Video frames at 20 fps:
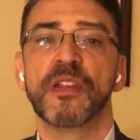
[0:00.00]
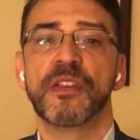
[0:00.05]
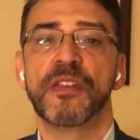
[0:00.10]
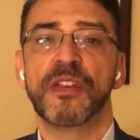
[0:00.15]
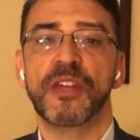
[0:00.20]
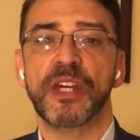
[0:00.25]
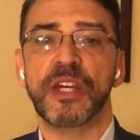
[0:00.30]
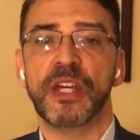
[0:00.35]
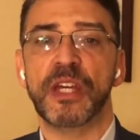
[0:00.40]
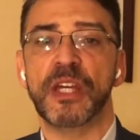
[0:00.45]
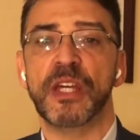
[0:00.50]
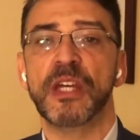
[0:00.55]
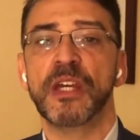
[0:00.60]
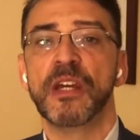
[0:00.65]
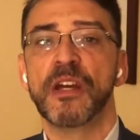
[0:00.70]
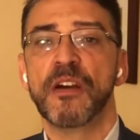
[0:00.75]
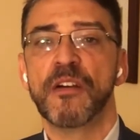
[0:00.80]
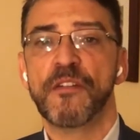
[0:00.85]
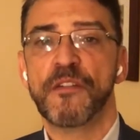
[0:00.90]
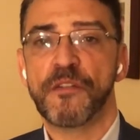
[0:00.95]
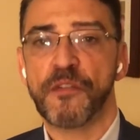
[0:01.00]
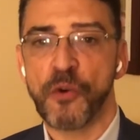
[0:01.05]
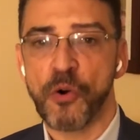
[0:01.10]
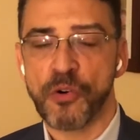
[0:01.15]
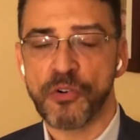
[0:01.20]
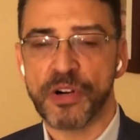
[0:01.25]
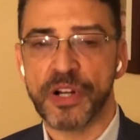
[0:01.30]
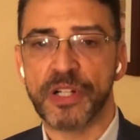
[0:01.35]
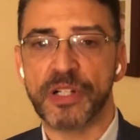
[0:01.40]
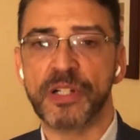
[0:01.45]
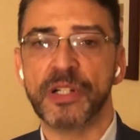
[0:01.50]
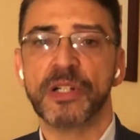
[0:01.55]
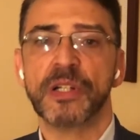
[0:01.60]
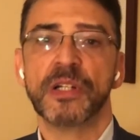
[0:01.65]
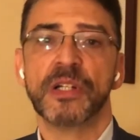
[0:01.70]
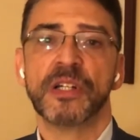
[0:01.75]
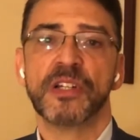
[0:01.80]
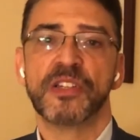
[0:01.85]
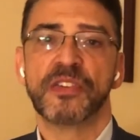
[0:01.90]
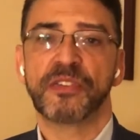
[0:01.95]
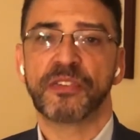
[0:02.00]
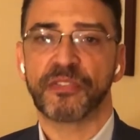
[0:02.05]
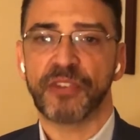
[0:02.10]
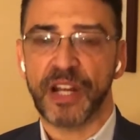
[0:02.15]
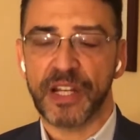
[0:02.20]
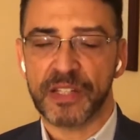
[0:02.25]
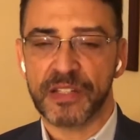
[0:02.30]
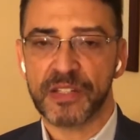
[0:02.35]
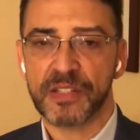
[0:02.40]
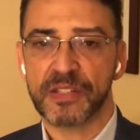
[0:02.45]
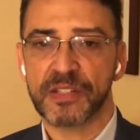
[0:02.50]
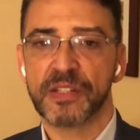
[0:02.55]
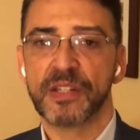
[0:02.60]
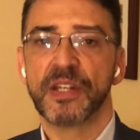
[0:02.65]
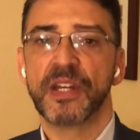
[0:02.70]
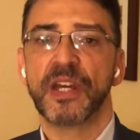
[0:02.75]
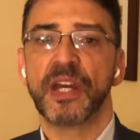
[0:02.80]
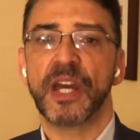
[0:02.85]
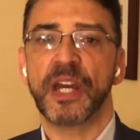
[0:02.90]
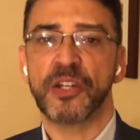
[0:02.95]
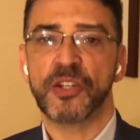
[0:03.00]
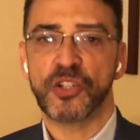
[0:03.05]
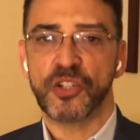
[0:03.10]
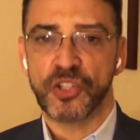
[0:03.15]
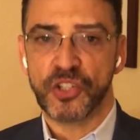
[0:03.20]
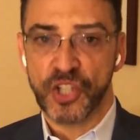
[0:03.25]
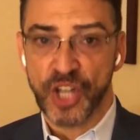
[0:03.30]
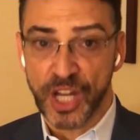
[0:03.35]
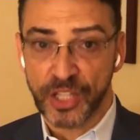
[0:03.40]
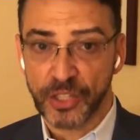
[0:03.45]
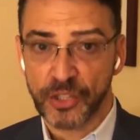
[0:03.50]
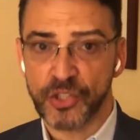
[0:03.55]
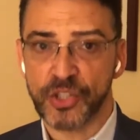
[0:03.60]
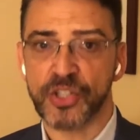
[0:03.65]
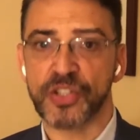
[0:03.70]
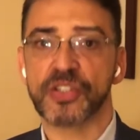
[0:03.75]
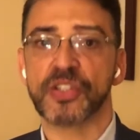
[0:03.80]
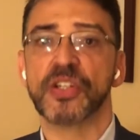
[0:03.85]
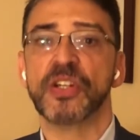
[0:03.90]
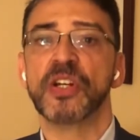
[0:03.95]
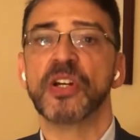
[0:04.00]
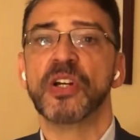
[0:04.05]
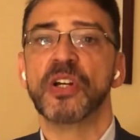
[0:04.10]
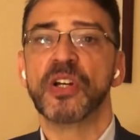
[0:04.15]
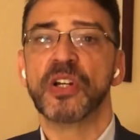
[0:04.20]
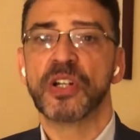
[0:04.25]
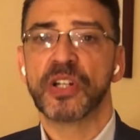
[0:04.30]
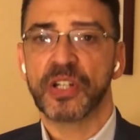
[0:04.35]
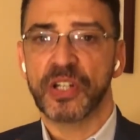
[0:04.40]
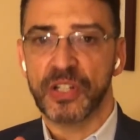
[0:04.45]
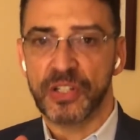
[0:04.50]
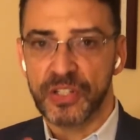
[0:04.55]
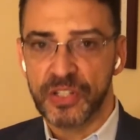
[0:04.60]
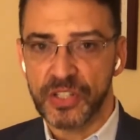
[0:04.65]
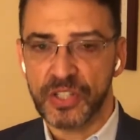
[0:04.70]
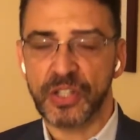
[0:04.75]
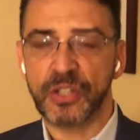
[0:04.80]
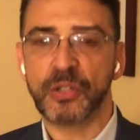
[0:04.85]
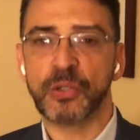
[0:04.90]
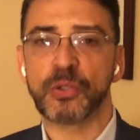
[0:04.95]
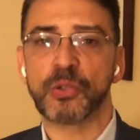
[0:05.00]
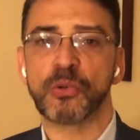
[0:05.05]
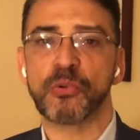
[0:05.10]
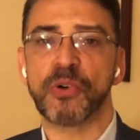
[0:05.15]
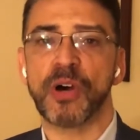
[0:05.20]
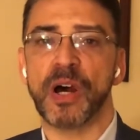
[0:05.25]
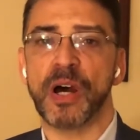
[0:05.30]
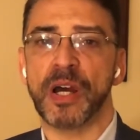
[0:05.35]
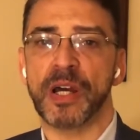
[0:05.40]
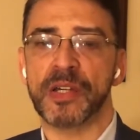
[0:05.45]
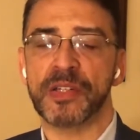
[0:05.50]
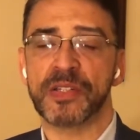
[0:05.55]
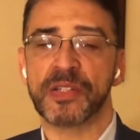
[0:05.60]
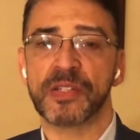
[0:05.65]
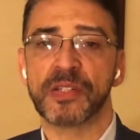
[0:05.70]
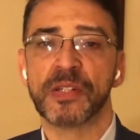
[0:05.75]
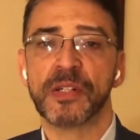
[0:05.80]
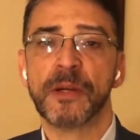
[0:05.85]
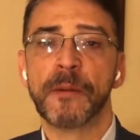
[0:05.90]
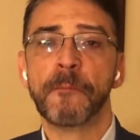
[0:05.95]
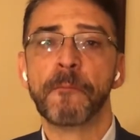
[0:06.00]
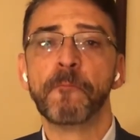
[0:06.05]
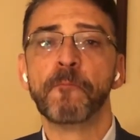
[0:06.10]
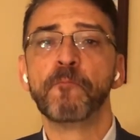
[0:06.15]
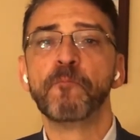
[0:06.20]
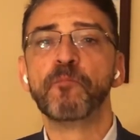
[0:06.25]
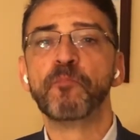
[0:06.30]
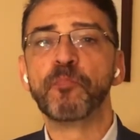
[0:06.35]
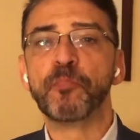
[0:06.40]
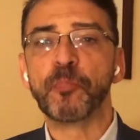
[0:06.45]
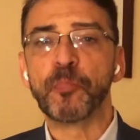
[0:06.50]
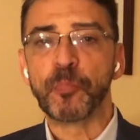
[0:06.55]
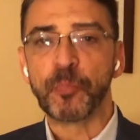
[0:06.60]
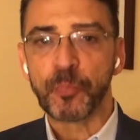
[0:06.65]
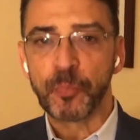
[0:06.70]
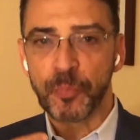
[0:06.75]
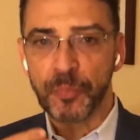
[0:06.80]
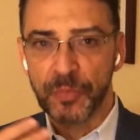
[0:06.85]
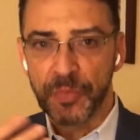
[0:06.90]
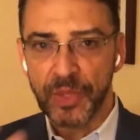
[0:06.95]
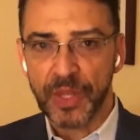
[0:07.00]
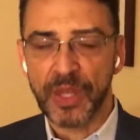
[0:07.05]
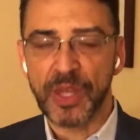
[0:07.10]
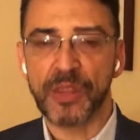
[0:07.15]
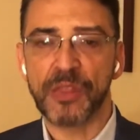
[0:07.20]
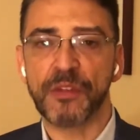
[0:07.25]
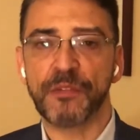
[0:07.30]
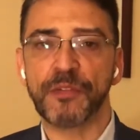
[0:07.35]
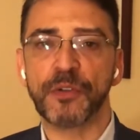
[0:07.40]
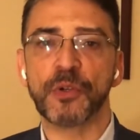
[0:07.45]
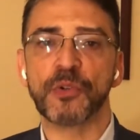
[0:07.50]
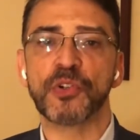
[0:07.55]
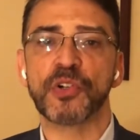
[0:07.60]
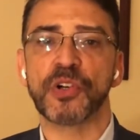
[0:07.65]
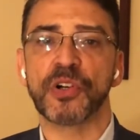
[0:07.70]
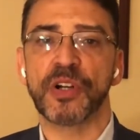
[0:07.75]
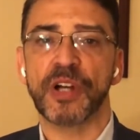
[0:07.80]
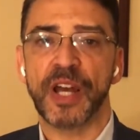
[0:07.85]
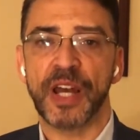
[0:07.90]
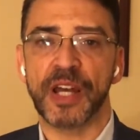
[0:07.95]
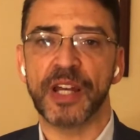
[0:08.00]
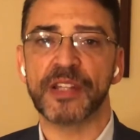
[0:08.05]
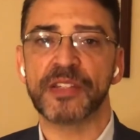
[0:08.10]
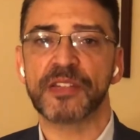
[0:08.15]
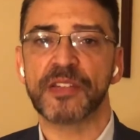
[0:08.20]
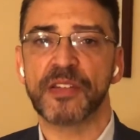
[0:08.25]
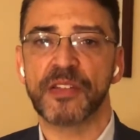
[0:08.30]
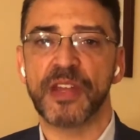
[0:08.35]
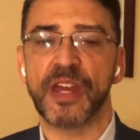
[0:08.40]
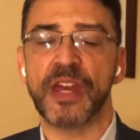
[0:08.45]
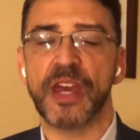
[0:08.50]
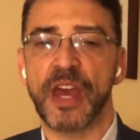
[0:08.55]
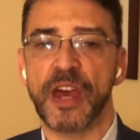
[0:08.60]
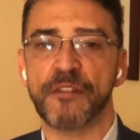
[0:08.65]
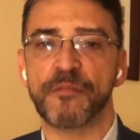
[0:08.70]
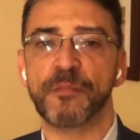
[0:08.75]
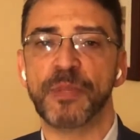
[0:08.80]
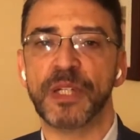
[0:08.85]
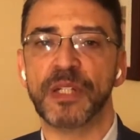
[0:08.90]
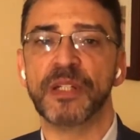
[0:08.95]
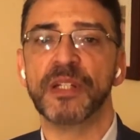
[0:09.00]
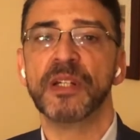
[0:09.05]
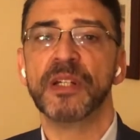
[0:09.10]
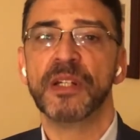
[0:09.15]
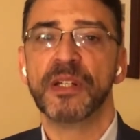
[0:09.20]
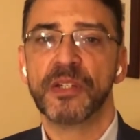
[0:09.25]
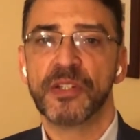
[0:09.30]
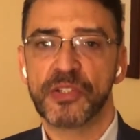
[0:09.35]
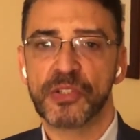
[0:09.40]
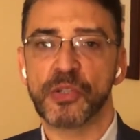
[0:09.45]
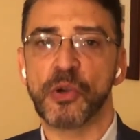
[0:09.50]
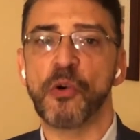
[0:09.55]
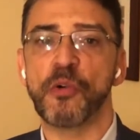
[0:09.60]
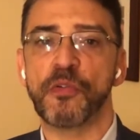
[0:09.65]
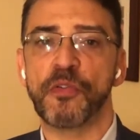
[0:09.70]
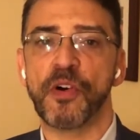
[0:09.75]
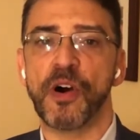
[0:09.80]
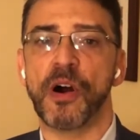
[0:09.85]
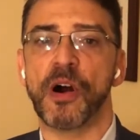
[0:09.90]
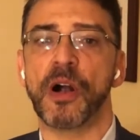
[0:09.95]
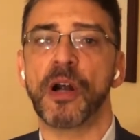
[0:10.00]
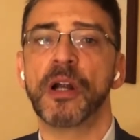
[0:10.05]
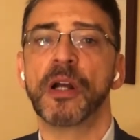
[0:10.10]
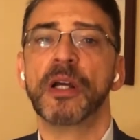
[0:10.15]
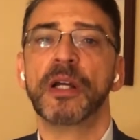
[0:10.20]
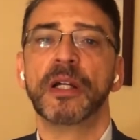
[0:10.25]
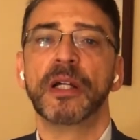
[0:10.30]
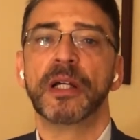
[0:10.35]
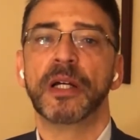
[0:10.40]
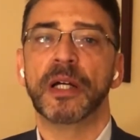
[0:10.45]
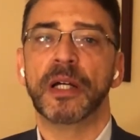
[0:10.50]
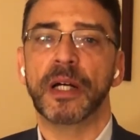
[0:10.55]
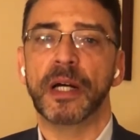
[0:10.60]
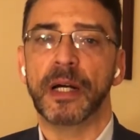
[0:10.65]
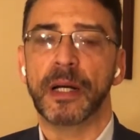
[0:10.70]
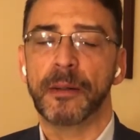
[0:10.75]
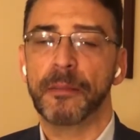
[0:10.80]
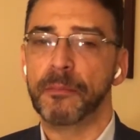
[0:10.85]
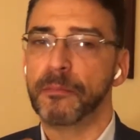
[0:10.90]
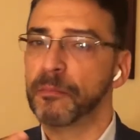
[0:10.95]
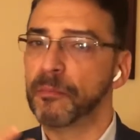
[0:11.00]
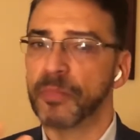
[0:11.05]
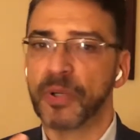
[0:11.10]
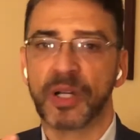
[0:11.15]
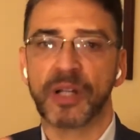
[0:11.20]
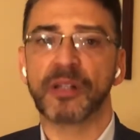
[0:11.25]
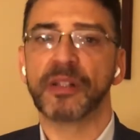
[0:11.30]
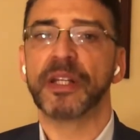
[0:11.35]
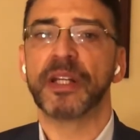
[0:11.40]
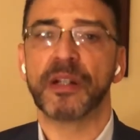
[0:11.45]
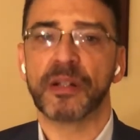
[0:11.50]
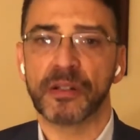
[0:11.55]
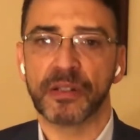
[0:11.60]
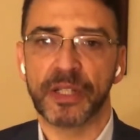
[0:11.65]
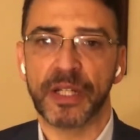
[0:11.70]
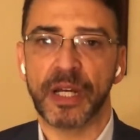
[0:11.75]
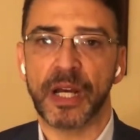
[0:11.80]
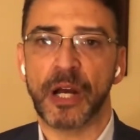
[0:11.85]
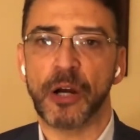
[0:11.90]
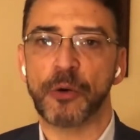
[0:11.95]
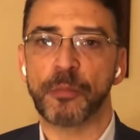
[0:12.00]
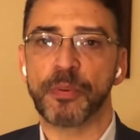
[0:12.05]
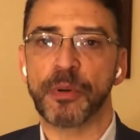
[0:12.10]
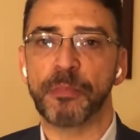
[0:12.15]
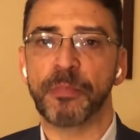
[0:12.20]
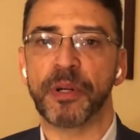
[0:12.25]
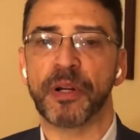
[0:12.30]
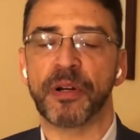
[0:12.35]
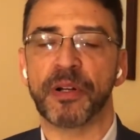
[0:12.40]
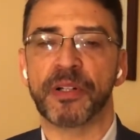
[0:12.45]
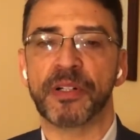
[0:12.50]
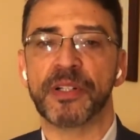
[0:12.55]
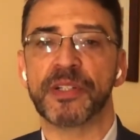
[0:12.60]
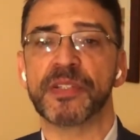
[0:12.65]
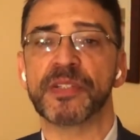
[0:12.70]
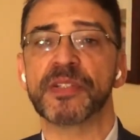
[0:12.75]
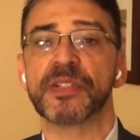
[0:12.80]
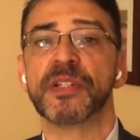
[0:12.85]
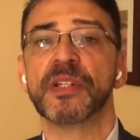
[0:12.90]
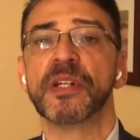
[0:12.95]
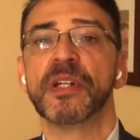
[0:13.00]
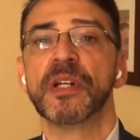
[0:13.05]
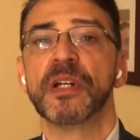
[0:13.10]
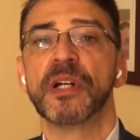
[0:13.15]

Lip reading: the foreign threats and challenges continue to rise in the future as they have been so far. Clearly, our preparedness